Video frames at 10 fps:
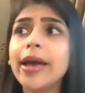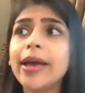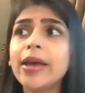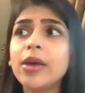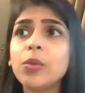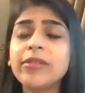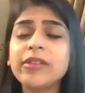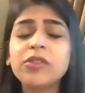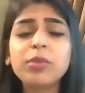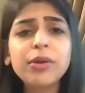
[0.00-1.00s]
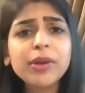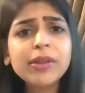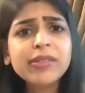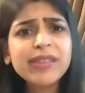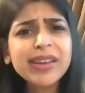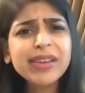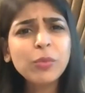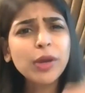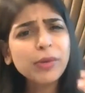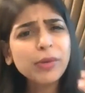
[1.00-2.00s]
I was
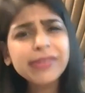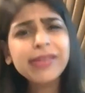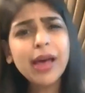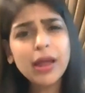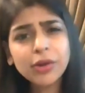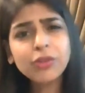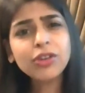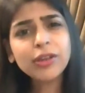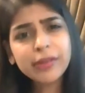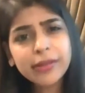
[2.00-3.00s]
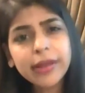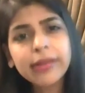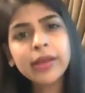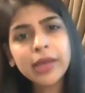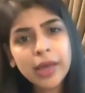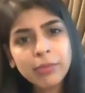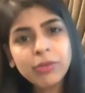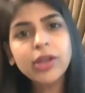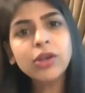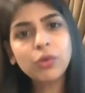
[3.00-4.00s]
experiencing various allergies, and then they kept
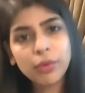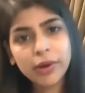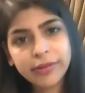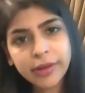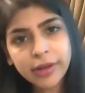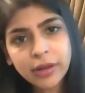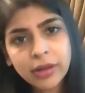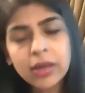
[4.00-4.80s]
increasing.